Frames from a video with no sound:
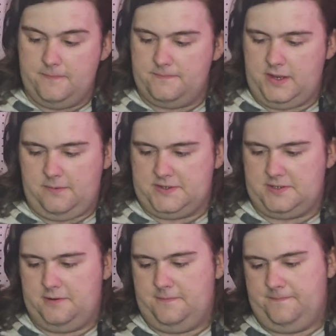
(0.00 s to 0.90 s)
Anyways,
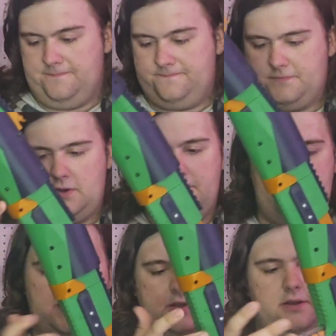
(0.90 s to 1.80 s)
going
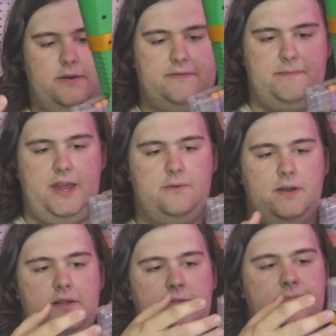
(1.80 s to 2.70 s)
back here, you have the mag
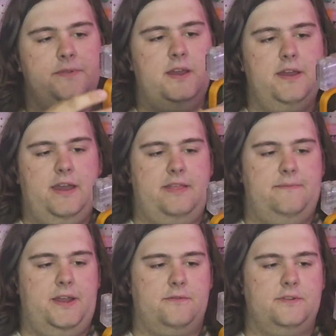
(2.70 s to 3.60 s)
well and the
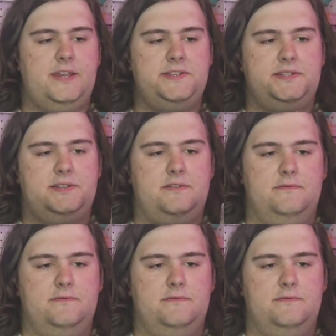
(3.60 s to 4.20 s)
mag release.